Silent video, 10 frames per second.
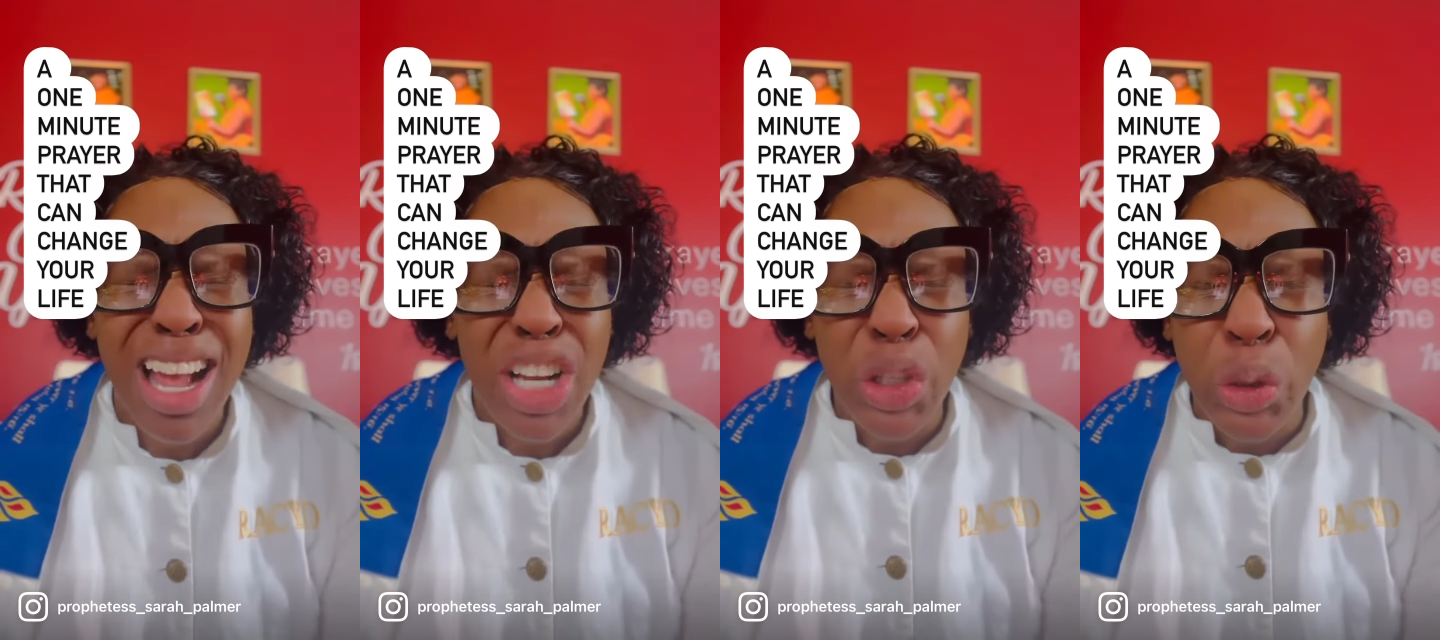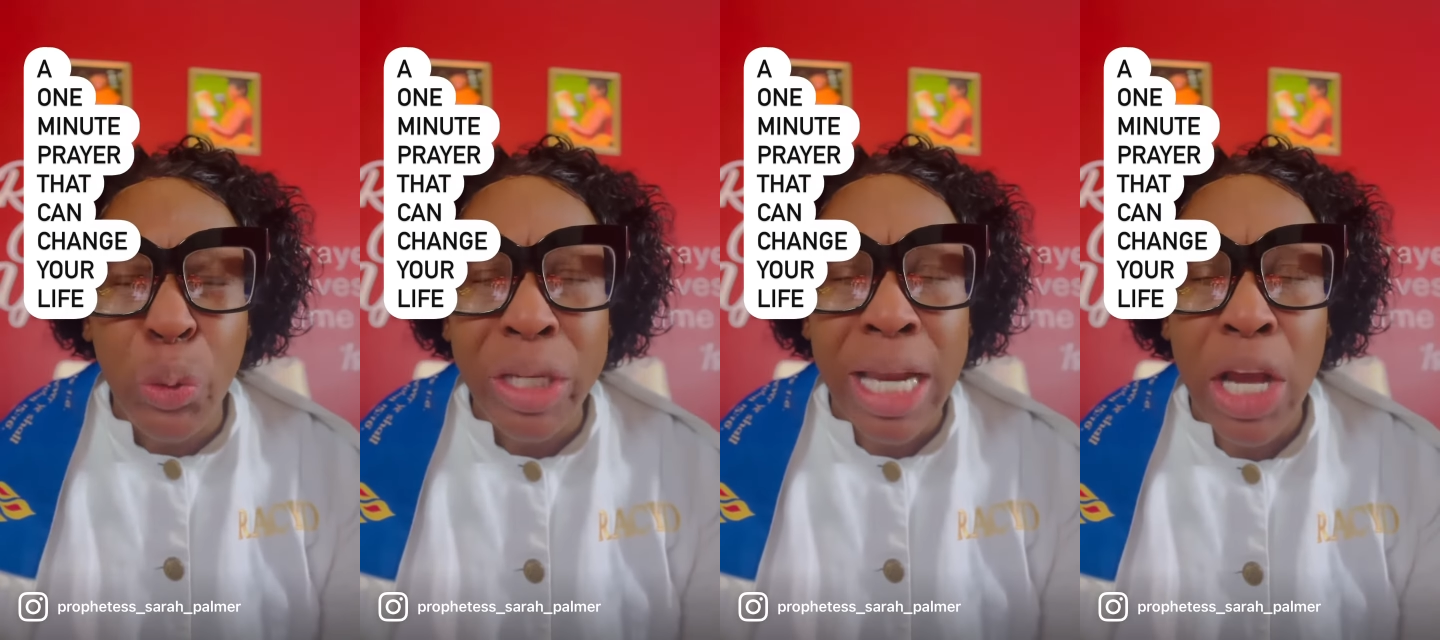
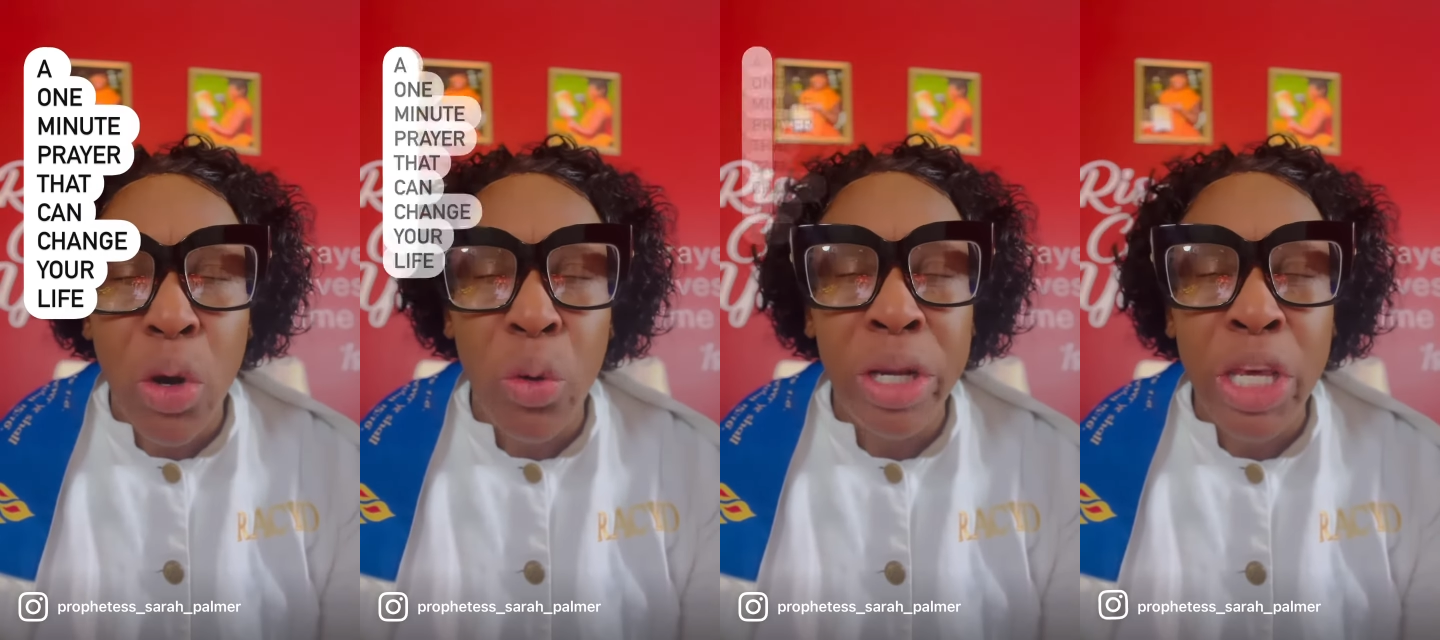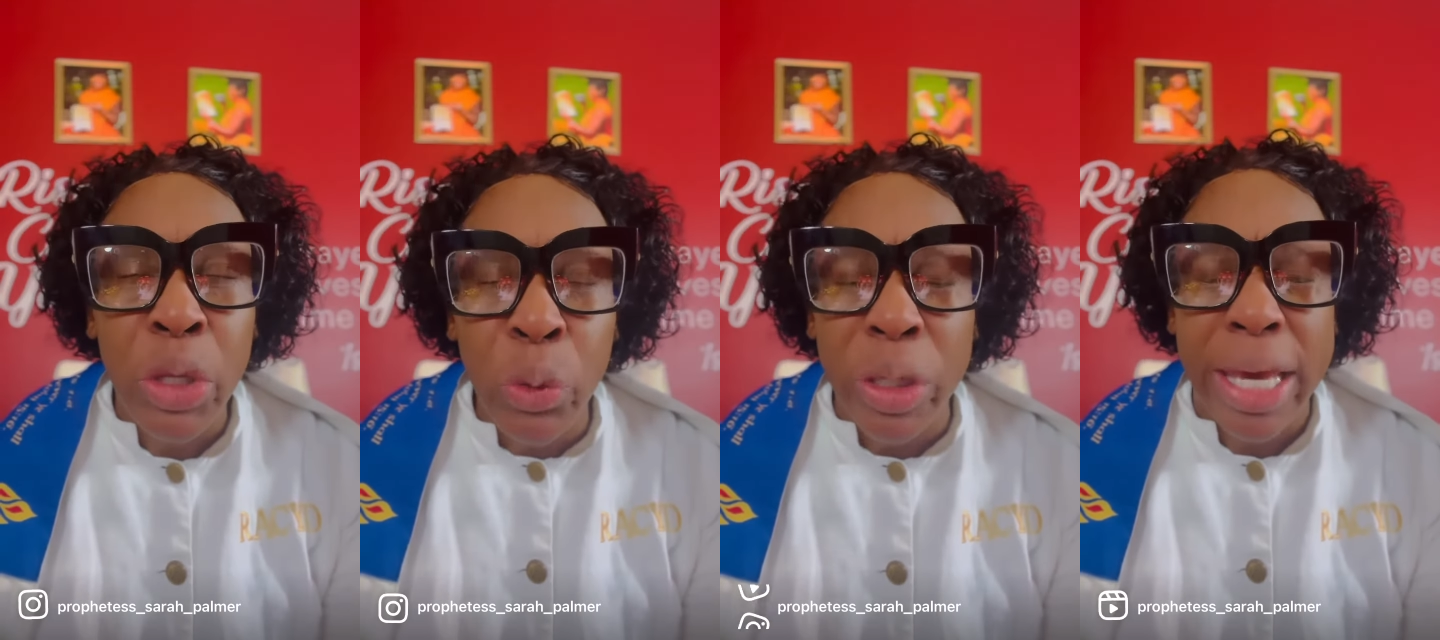do it like only
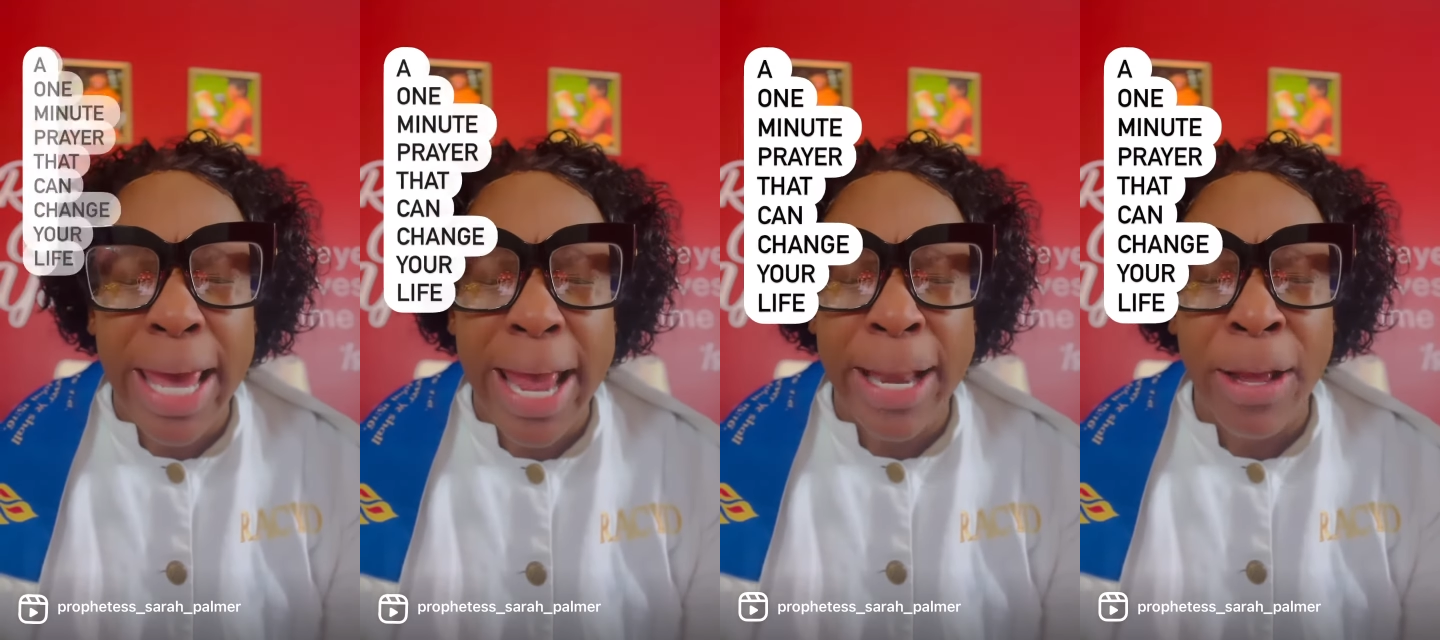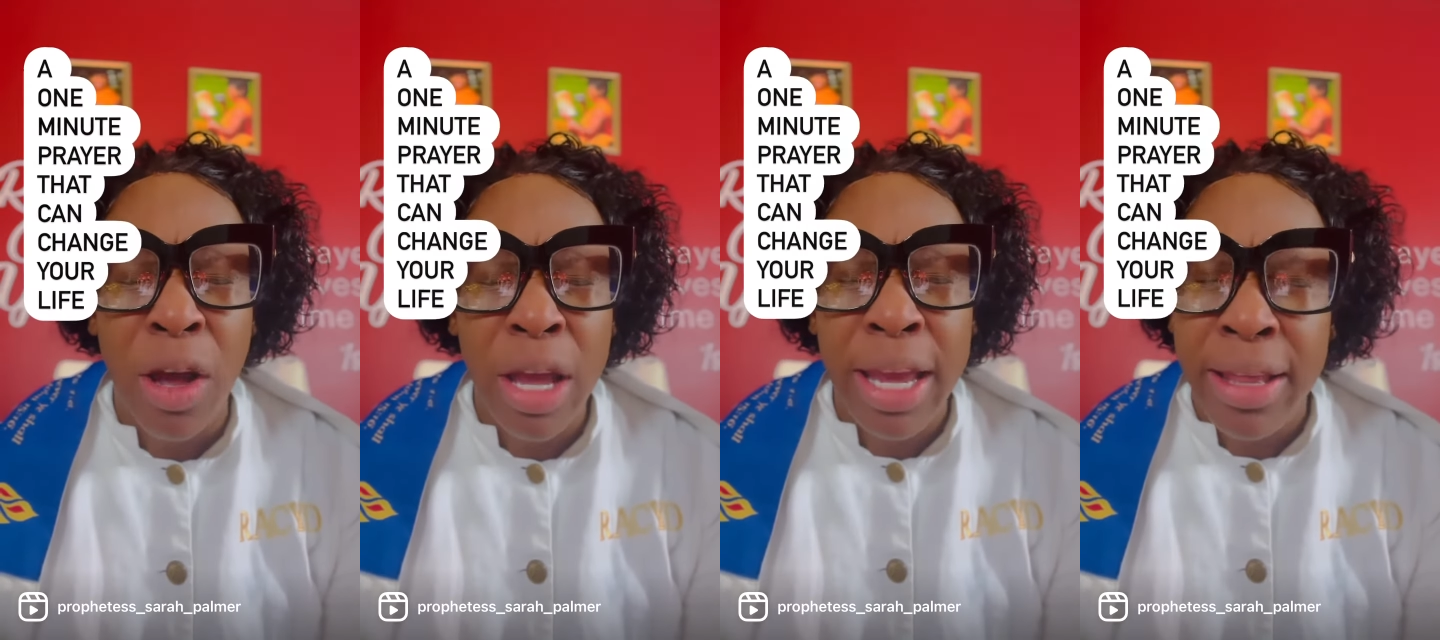you can
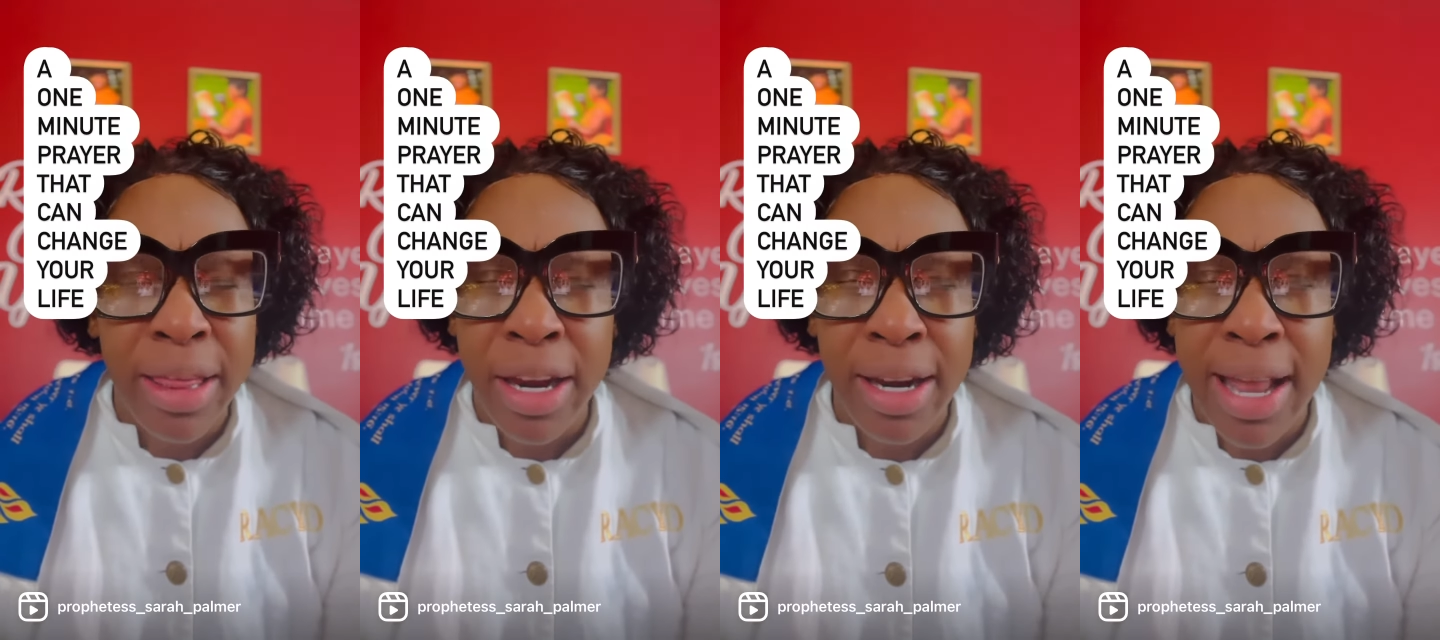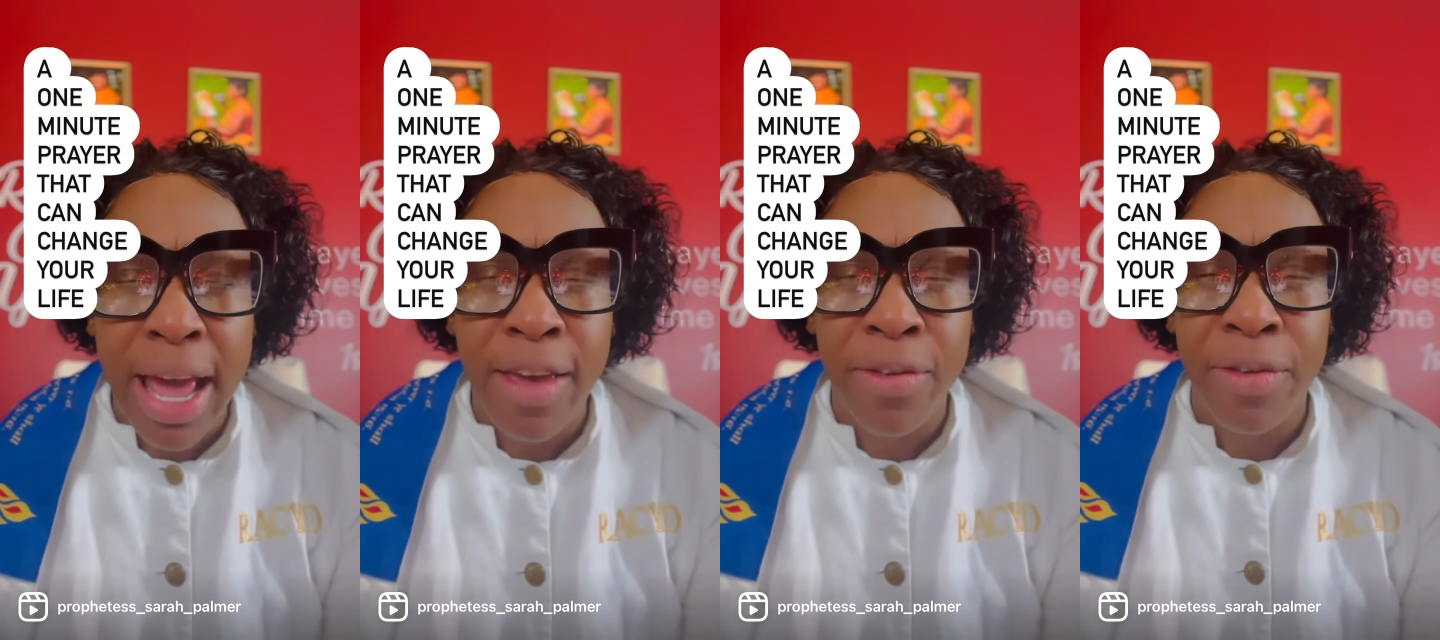in their
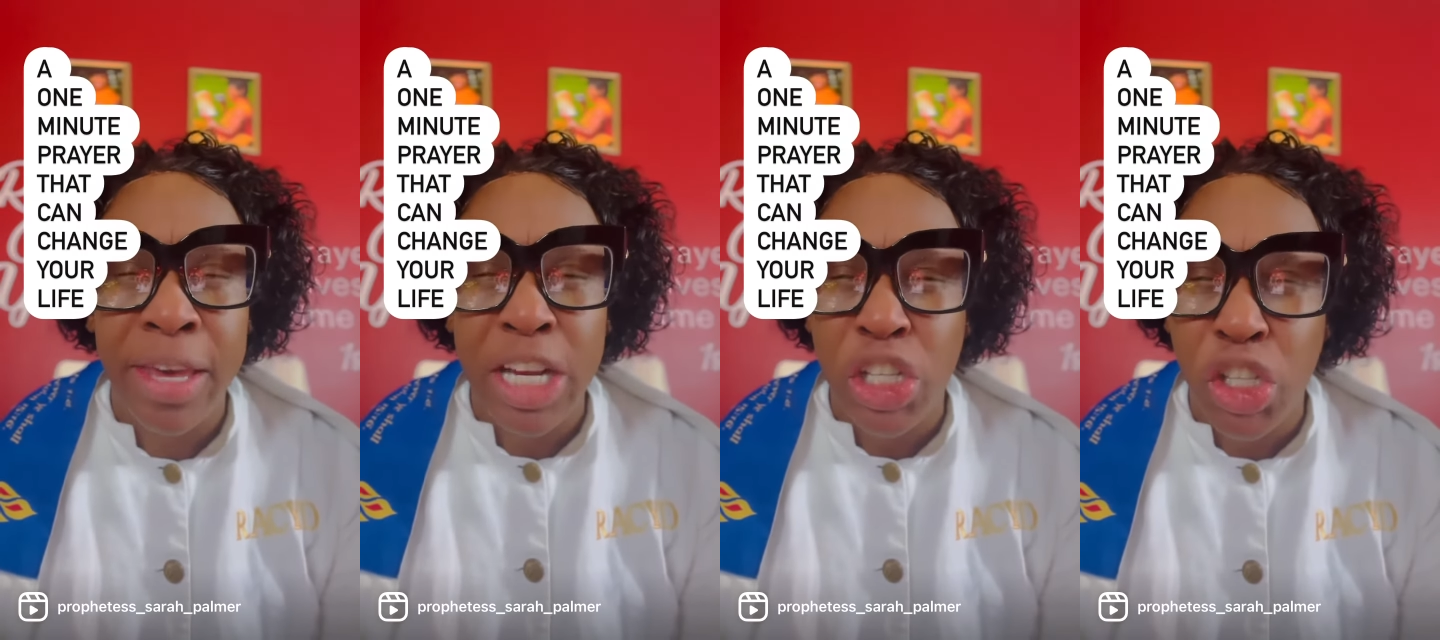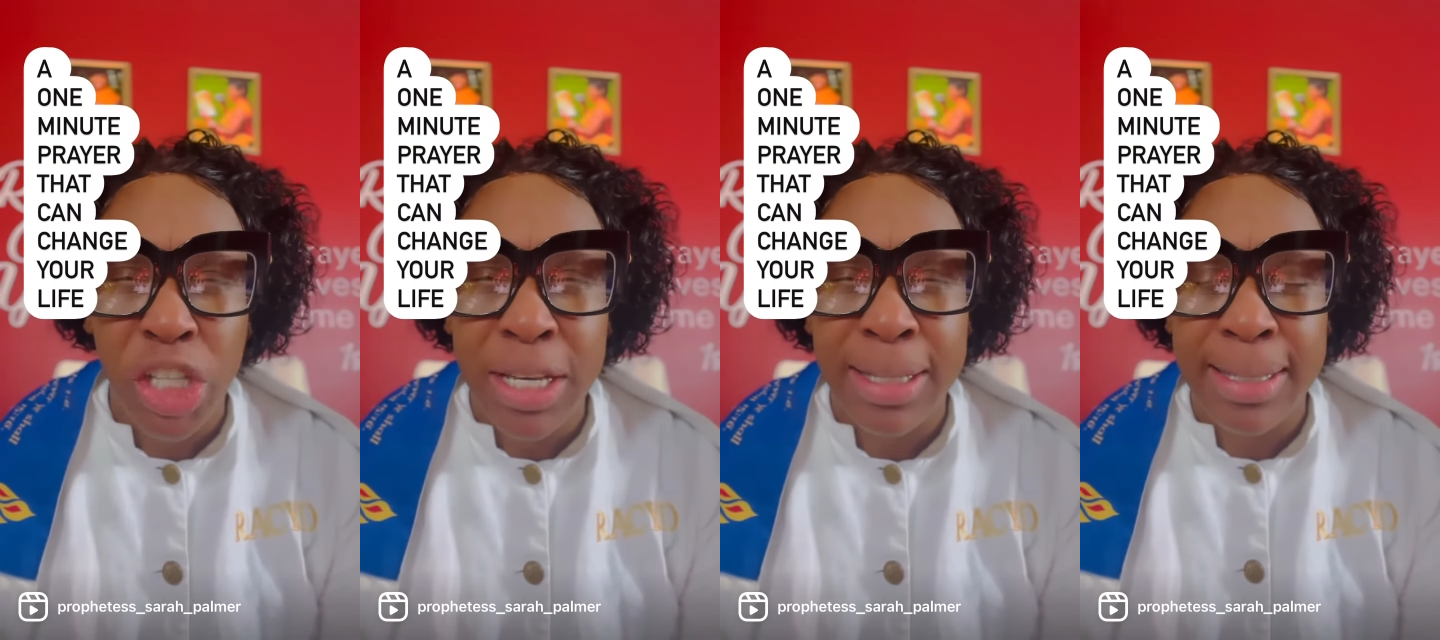life, in
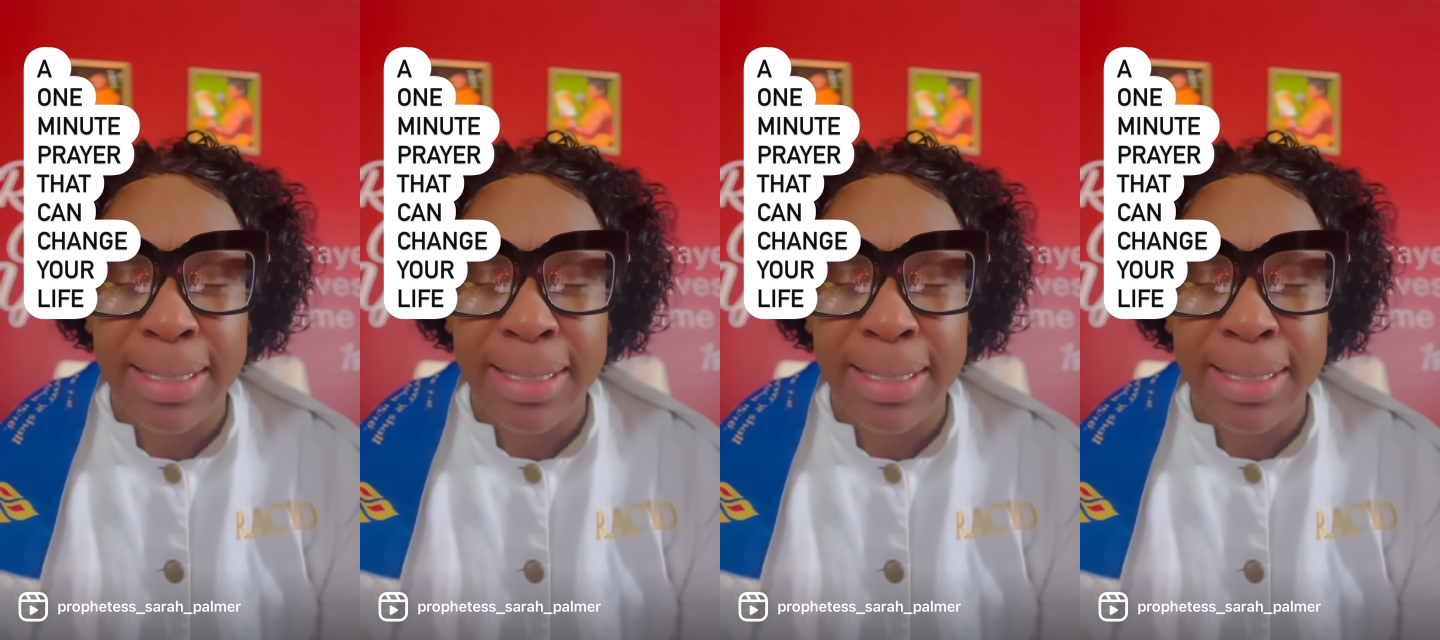Jesus'